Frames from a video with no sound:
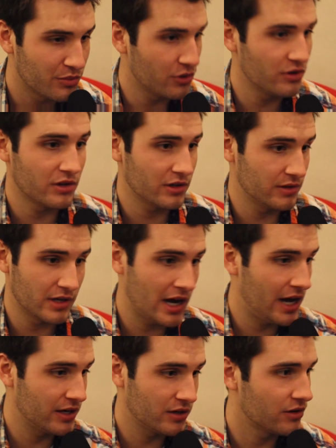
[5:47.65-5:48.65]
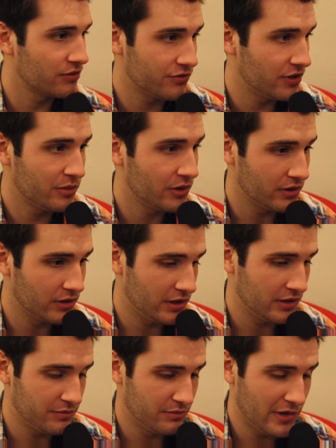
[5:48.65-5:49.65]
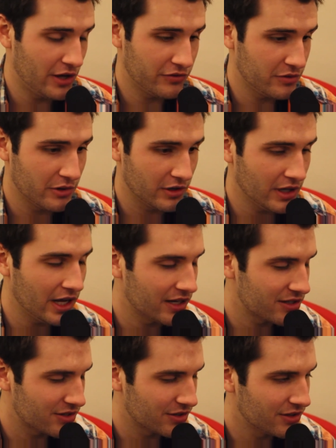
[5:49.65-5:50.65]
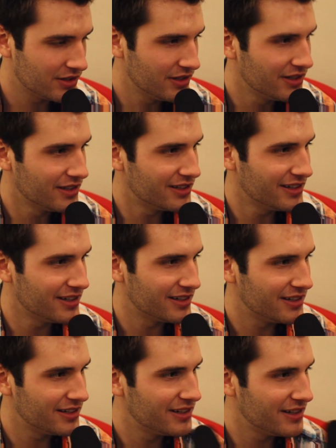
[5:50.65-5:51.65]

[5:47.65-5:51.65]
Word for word: Boy, guy and female, male and female alike. So, yeah.